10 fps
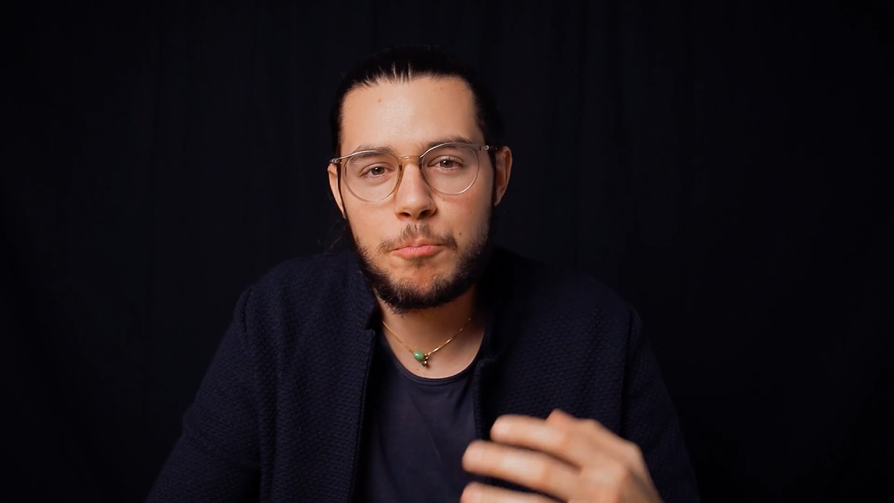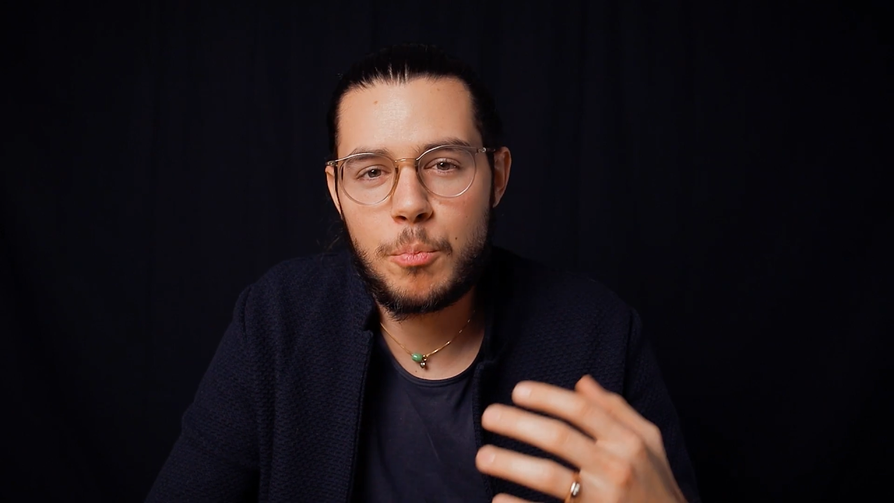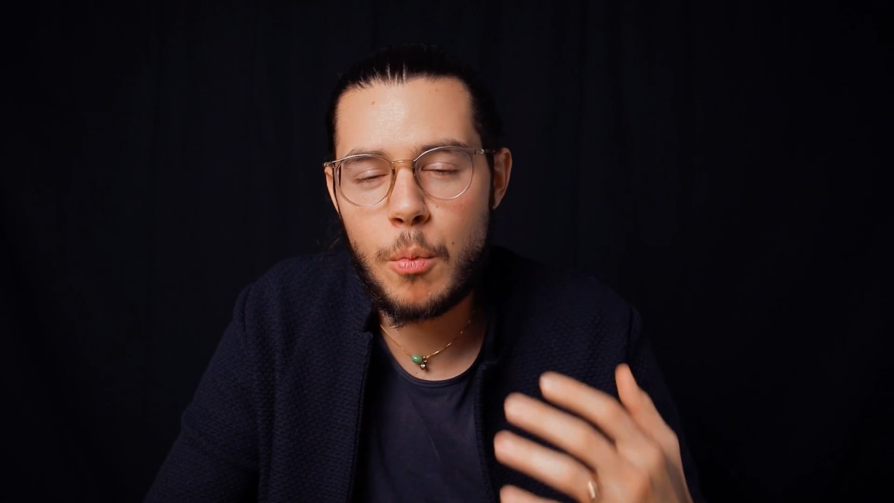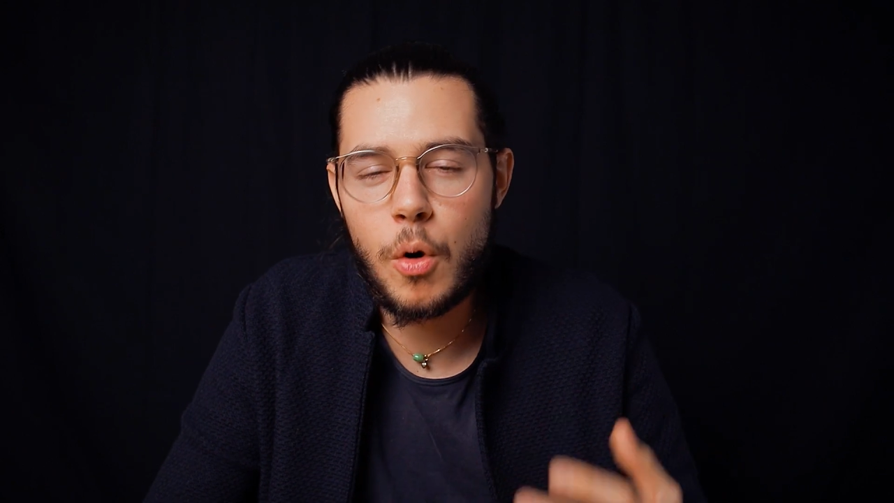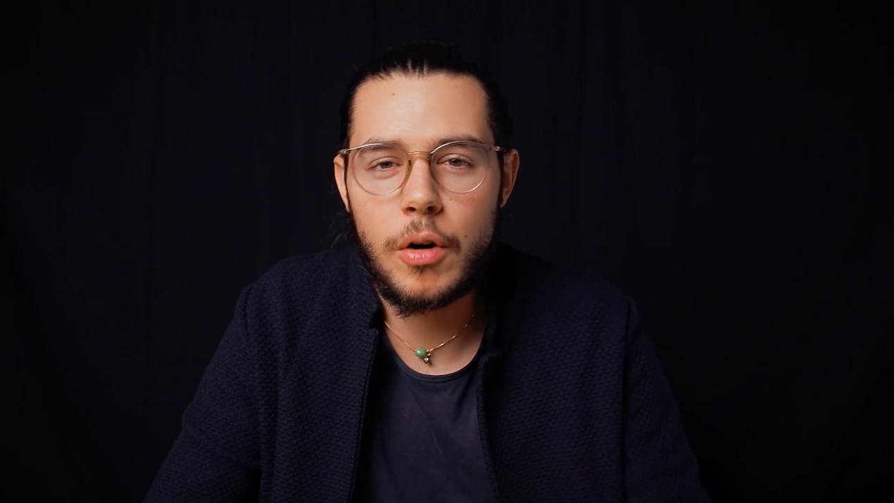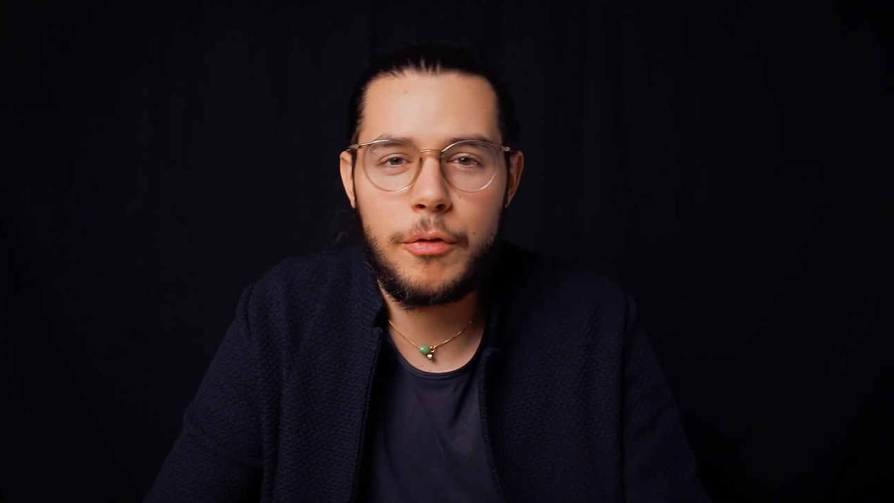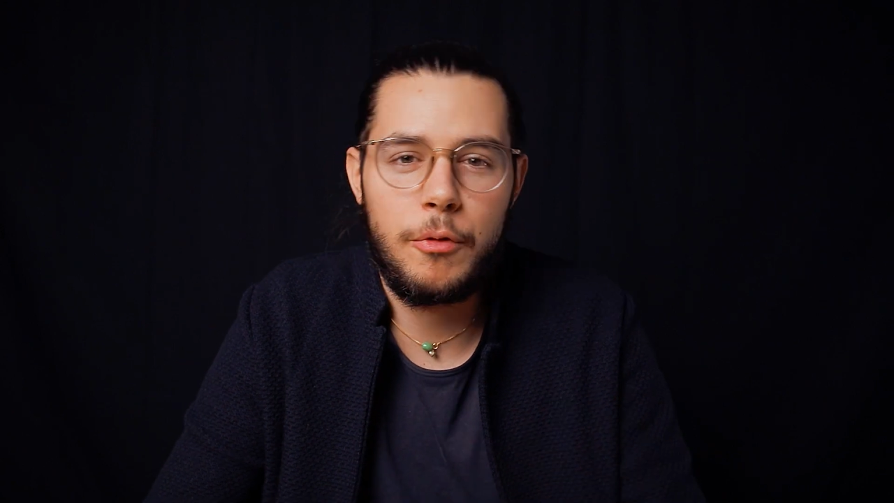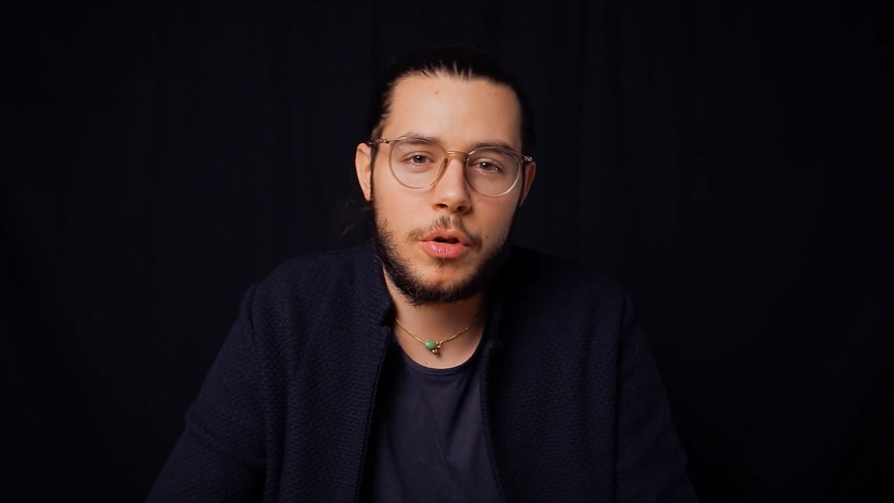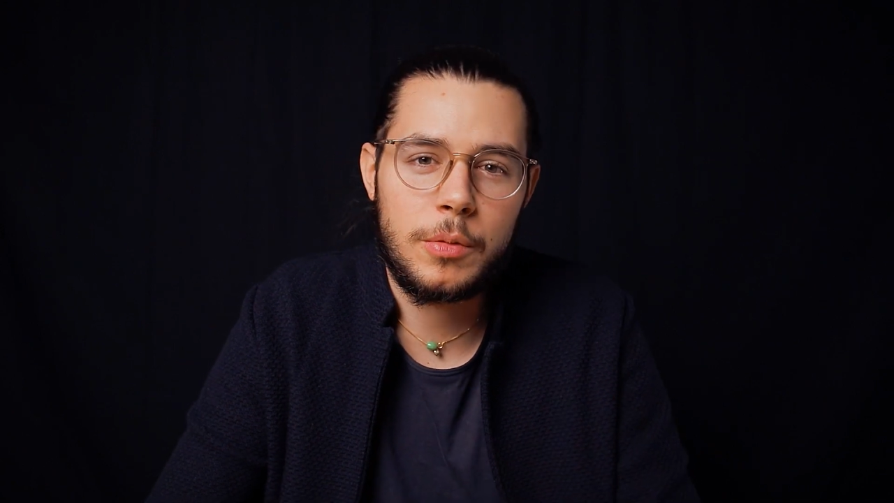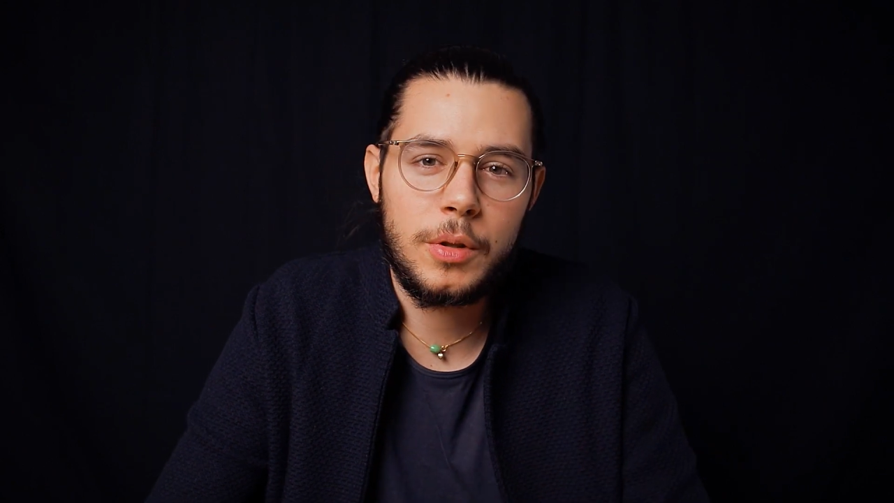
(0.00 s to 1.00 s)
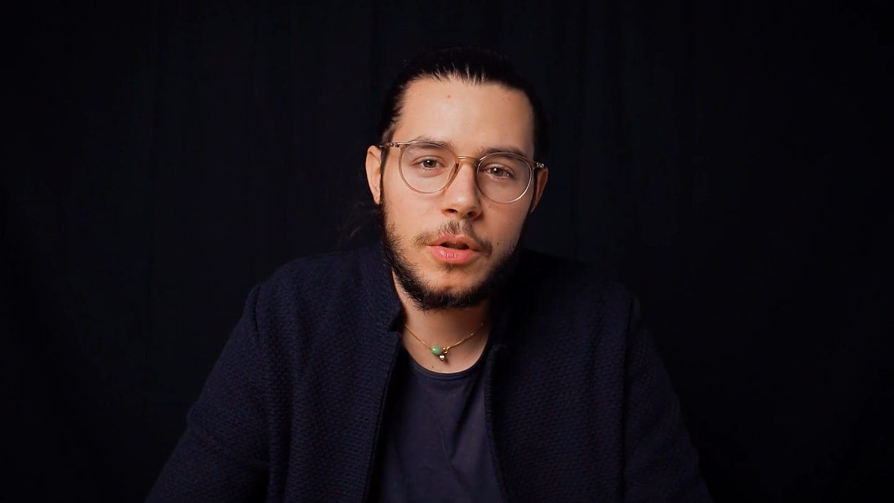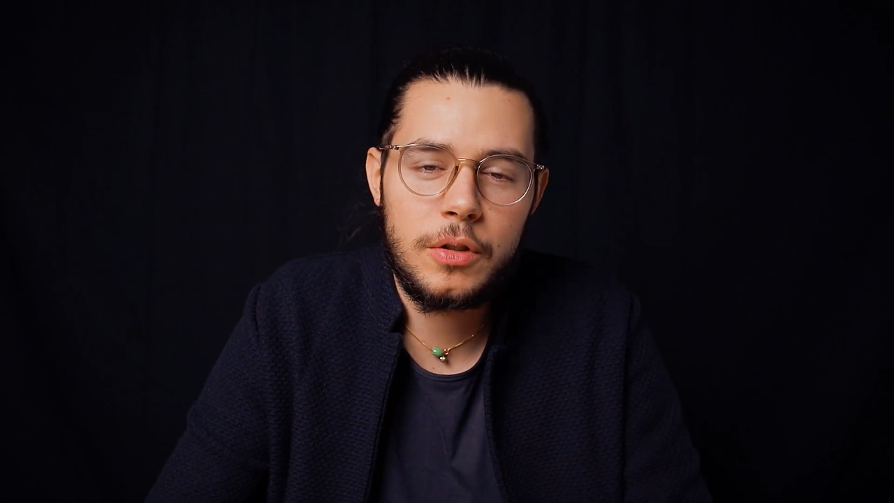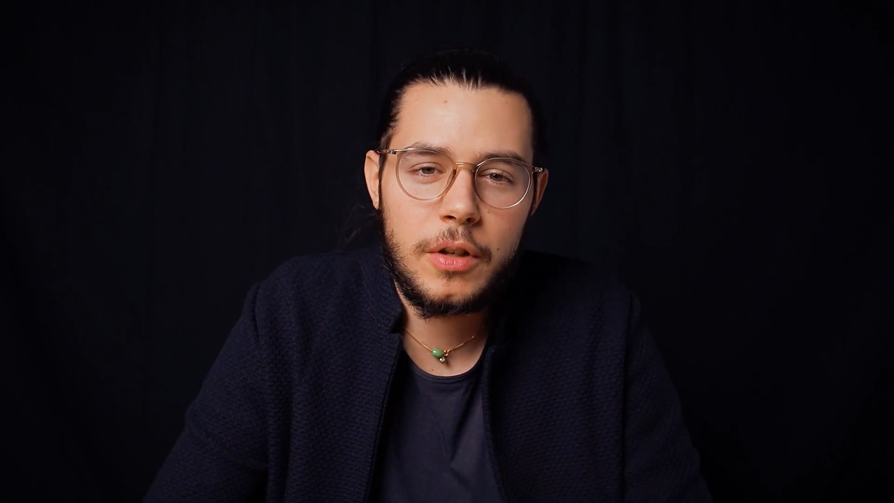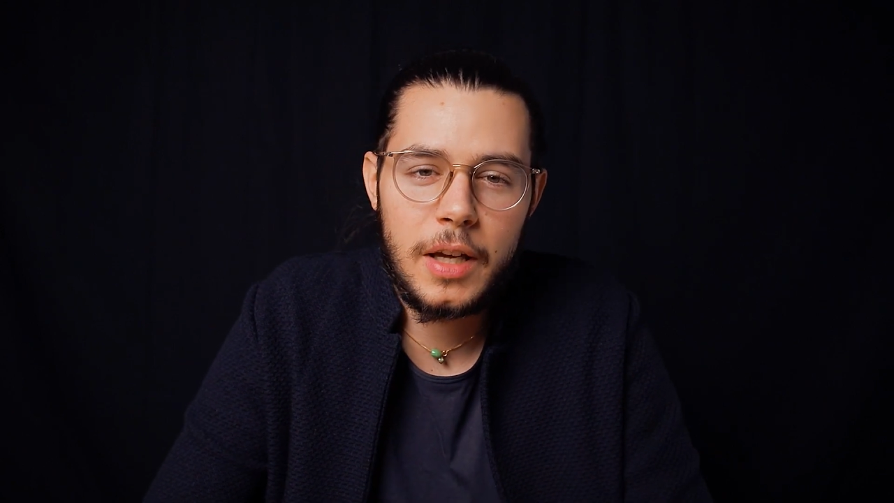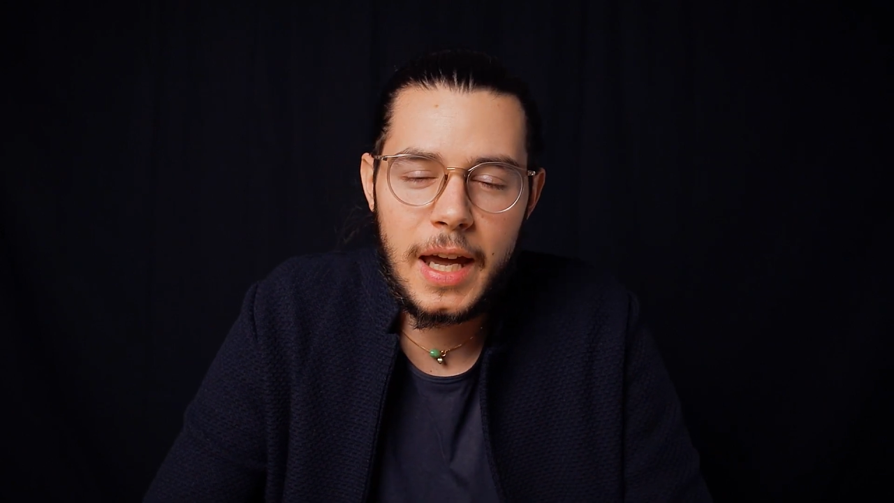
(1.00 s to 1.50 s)
more
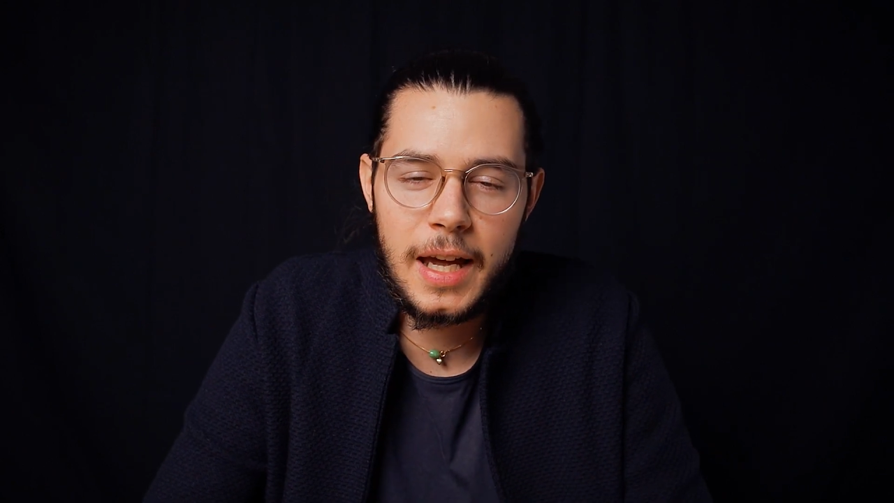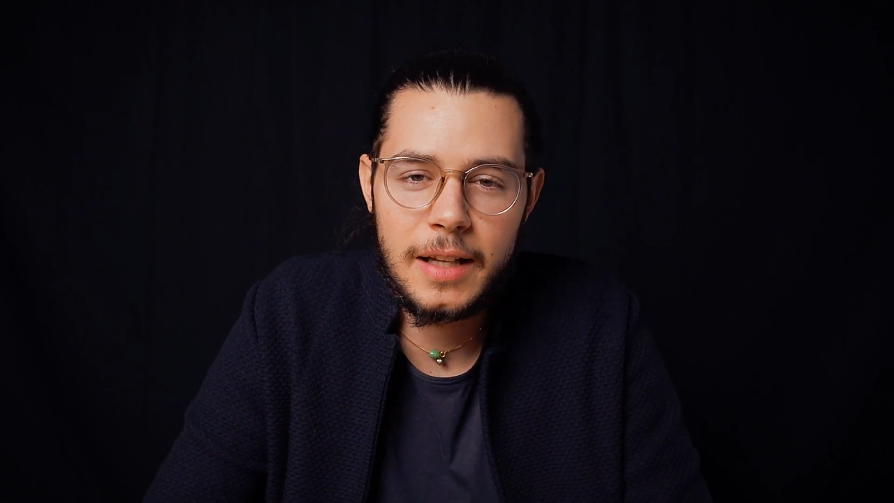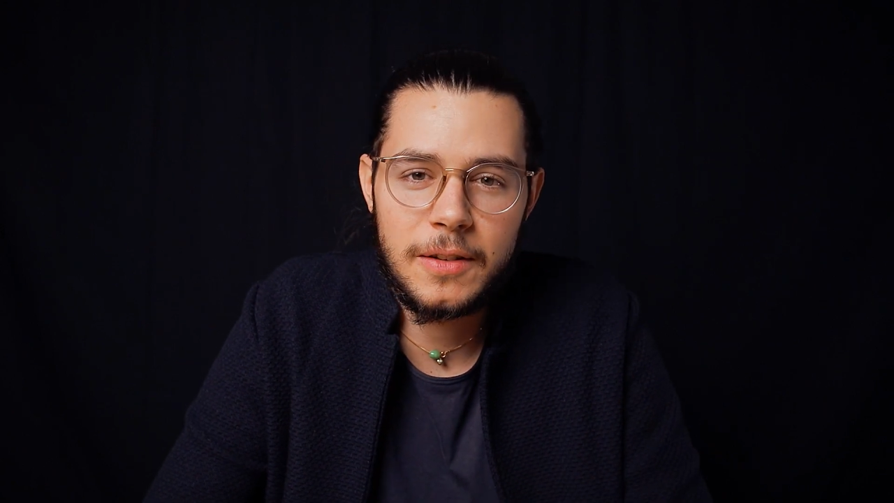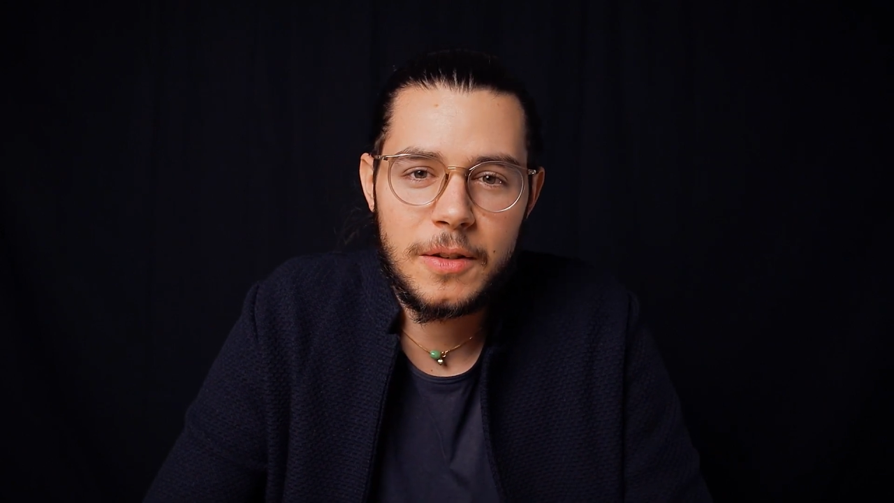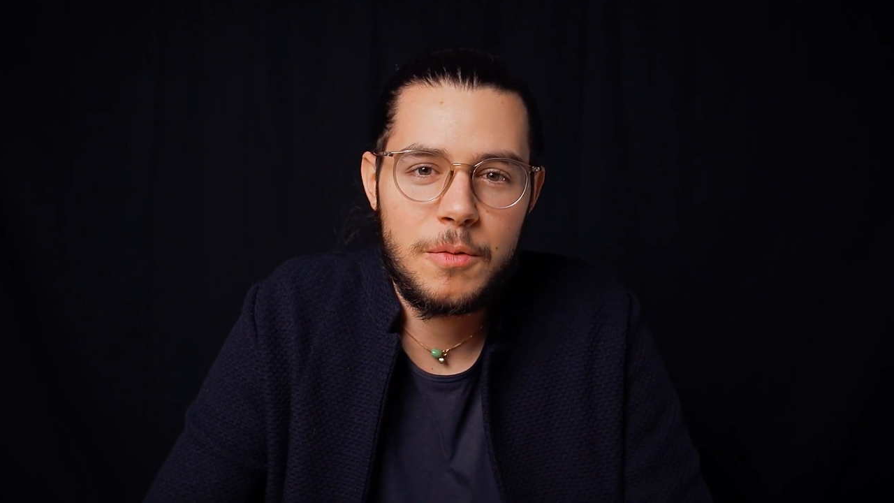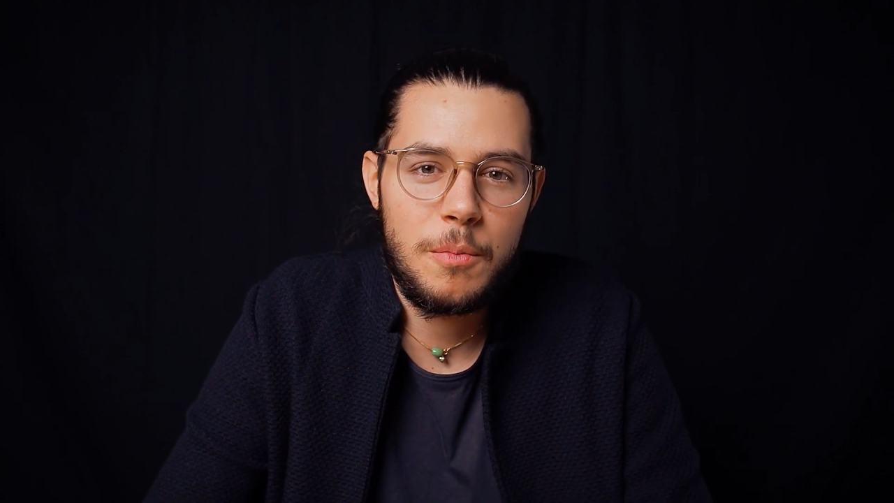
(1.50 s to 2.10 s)
affordable and